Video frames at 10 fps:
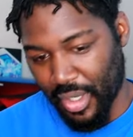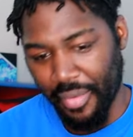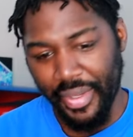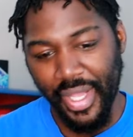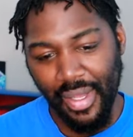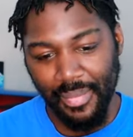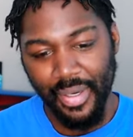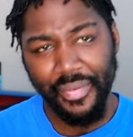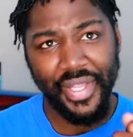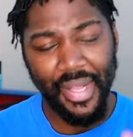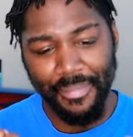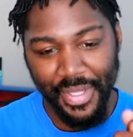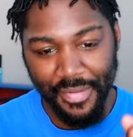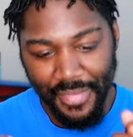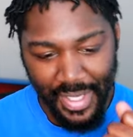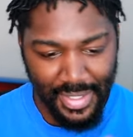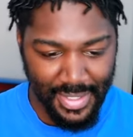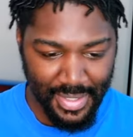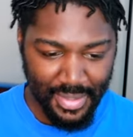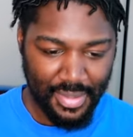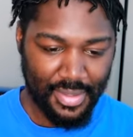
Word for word: Hurry up, hurry up, motherfuckers.